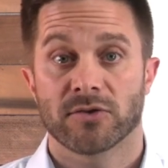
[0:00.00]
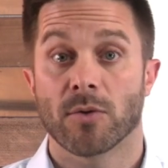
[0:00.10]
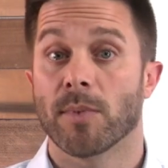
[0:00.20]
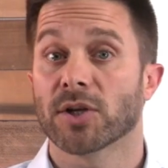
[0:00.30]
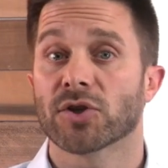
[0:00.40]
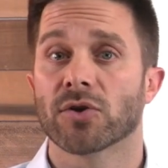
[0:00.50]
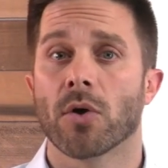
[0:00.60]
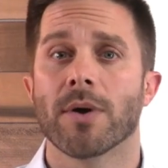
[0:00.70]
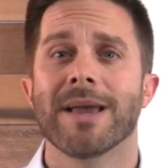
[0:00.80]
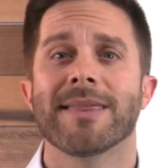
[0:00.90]
So much
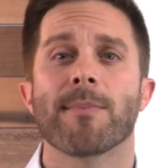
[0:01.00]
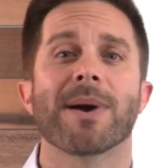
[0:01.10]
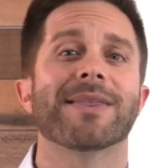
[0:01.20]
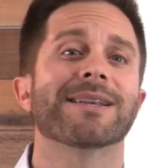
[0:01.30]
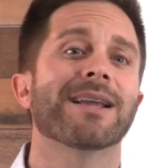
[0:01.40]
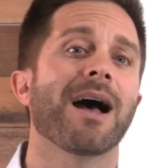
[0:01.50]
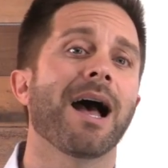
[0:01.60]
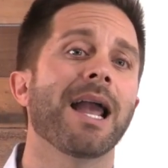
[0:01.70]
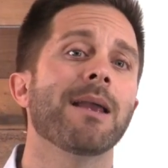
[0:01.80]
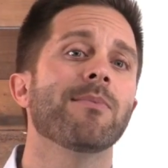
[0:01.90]
so that by the
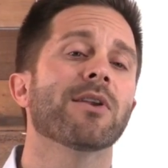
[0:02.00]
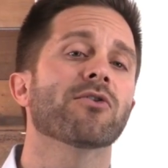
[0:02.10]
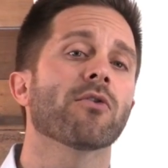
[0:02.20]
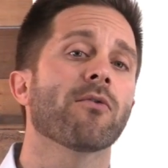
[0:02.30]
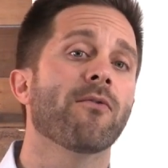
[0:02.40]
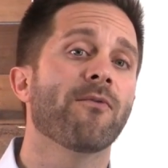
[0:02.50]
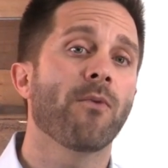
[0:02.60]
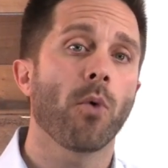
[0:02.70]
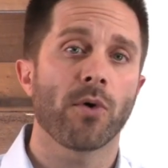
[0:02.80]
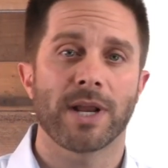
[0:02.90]
time that you're
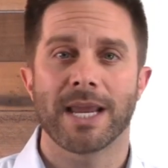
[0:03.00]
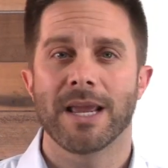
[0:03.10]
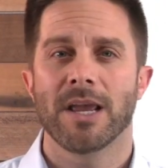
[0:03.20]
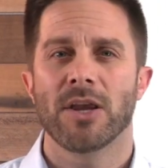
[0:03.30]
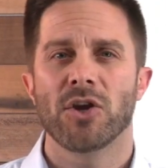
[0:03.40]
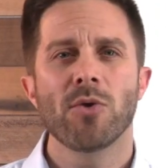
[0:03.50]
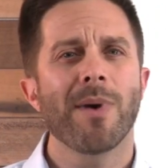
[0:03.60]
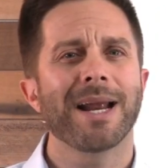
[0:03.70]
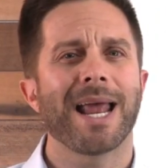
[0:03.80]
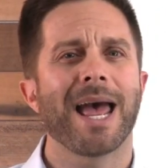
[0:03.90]
40, you
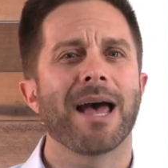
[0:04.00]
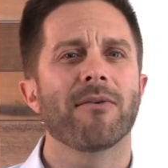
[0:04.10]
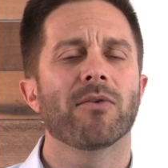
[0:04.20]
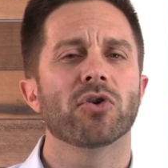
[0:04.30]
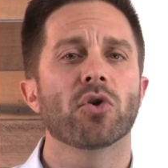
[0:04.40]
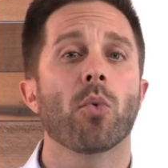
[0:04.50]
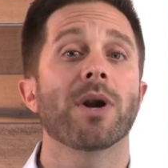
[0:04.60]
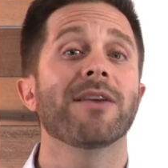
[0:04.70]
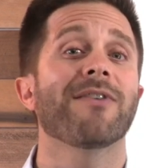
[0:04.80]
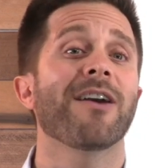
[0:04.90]
might have
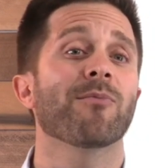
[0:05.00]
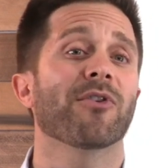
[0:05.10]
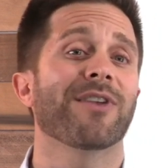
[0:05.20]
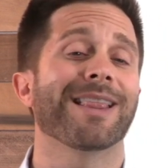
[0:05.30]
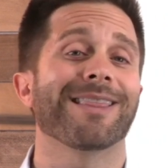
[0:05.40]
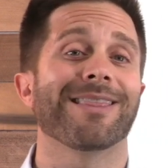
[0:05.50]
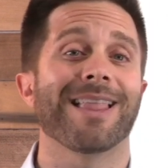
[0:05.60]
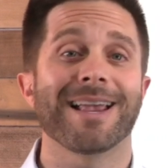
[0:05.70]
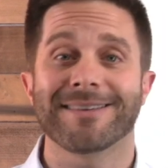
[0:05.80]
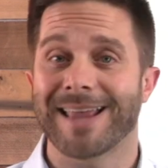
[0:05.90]
25%
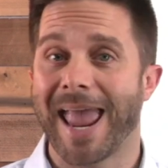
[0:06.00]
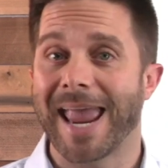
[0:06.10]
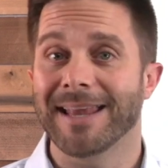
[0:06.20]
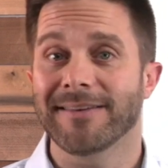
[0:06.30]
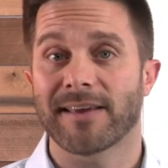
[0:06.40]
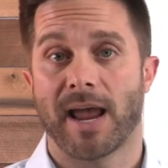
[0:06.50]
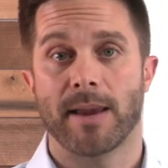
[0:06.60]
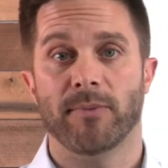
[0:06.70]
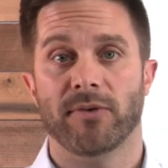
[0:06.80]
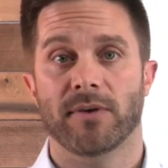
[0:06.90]
less
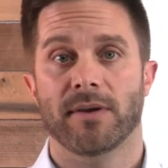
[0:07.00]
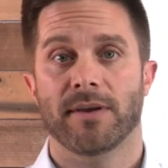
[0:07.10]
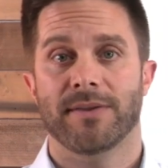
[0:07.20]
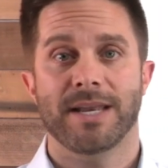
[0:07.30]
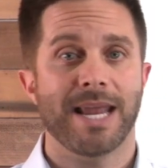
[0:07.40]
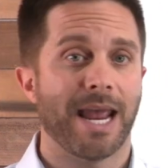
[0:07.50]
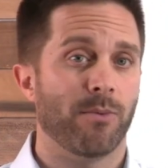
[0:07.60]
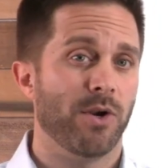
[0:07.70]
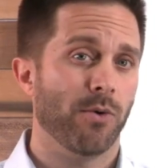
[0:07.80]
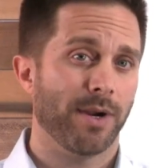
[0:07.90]
enzymes than you
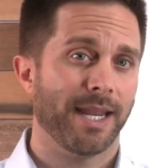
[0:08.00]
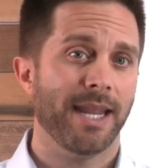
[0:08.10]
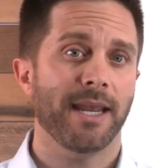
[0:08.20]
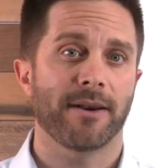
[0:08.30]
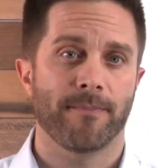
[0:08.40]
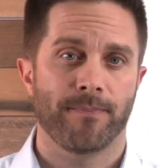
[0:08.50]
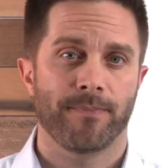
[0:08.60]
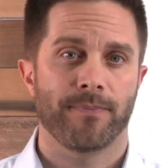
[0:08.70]
had when you were a kid.